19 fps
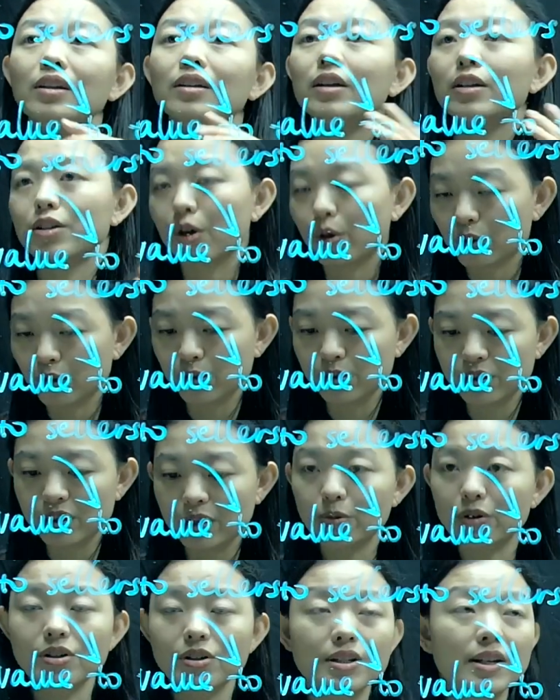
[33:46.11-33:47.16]
the total
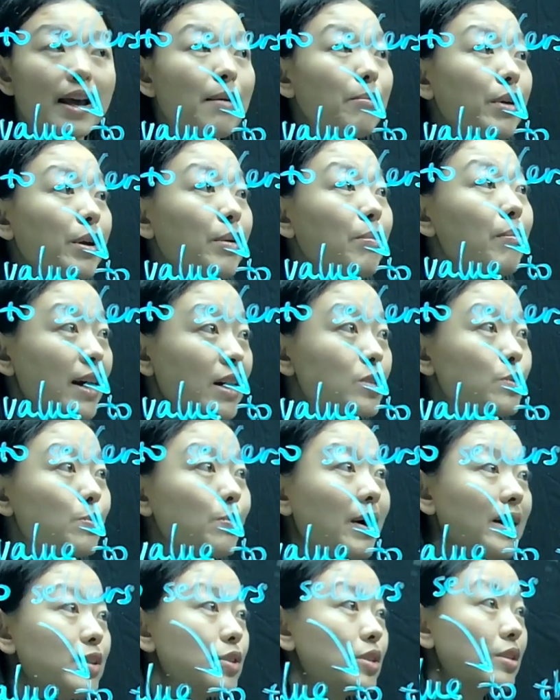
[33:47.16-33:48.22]
surplus can be
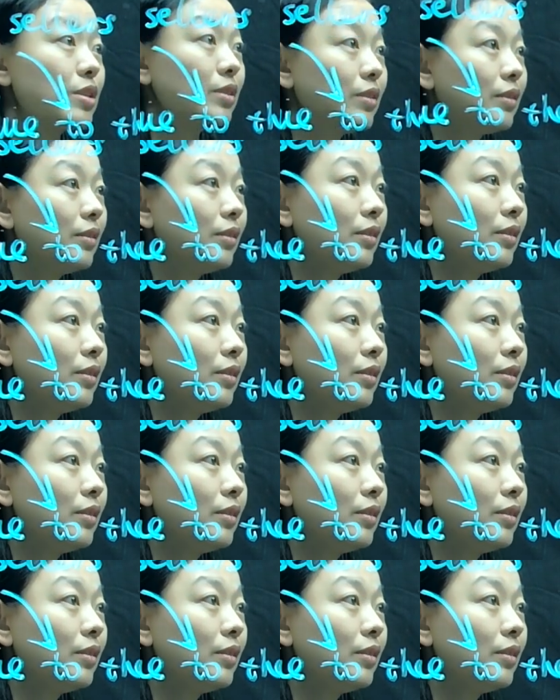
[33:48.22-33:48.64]
maximized.